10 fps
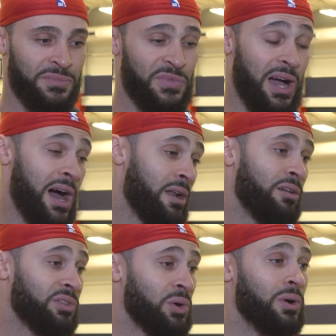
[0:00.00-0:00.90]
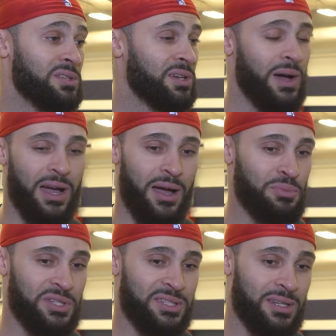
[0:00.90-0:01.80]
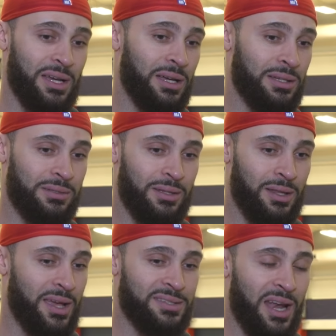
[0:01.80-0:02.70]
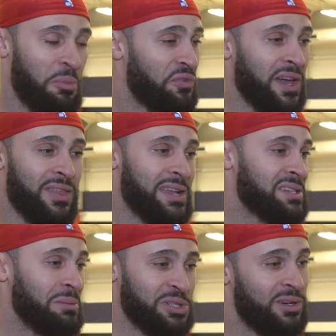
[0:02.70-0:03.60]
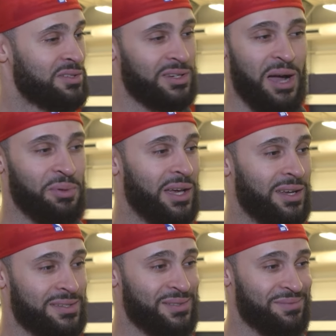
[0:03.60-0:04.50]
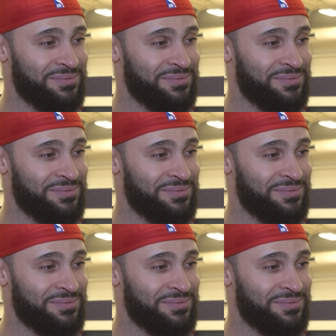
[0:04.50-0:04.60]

and off the court. So I'm a fan of that team as long as they're not playing us.